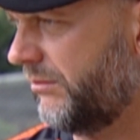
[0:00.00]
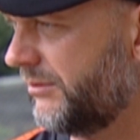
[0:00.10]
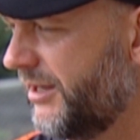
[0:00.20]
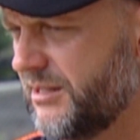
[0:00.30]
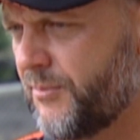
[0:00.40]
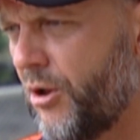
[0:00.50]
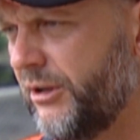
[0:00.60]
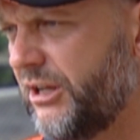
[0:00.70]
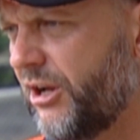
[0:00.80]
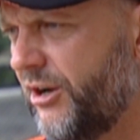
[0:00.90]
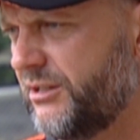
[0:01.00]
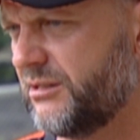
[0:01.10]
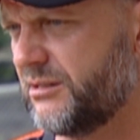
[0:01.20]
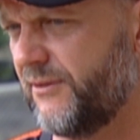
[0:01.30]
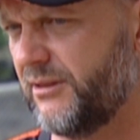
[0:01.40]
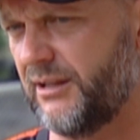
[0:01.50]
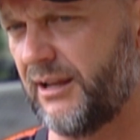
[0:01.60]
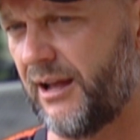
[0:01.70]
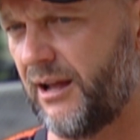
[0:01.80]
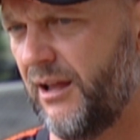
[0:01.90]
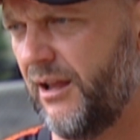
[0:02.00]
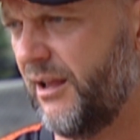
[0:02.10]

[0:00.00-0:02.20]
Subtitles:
as a bowling coach, is for the